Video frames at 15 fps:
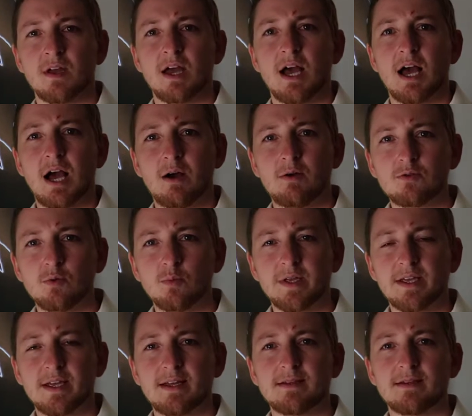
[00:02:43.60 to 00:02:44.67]
How do we
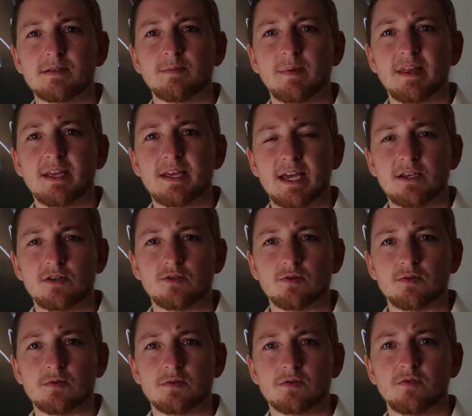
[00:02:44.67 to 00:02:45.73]
get this
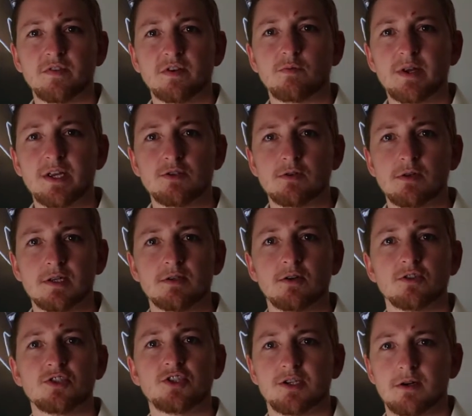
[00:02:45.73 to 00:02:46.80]
medication to be regional and
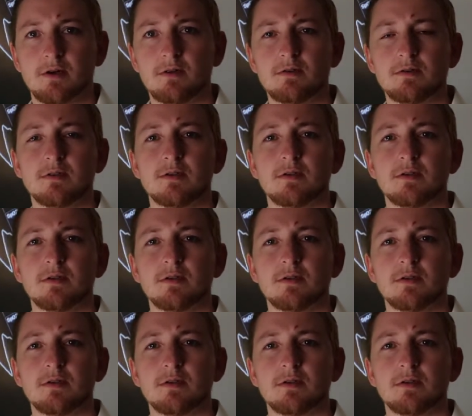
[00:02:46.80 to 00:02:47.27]
not general,